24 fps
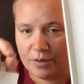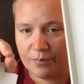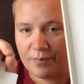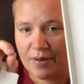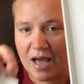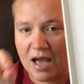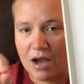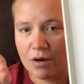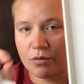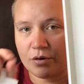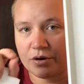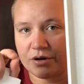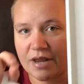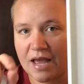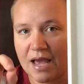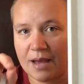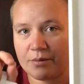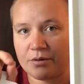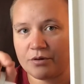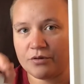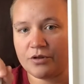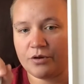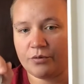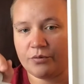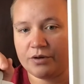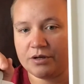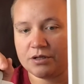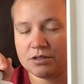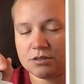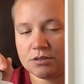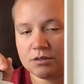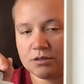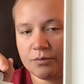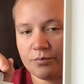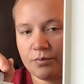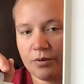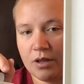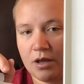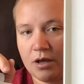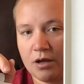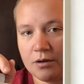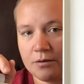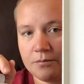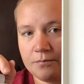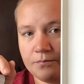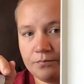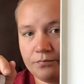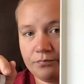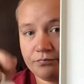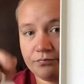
power adapter that went into the plug.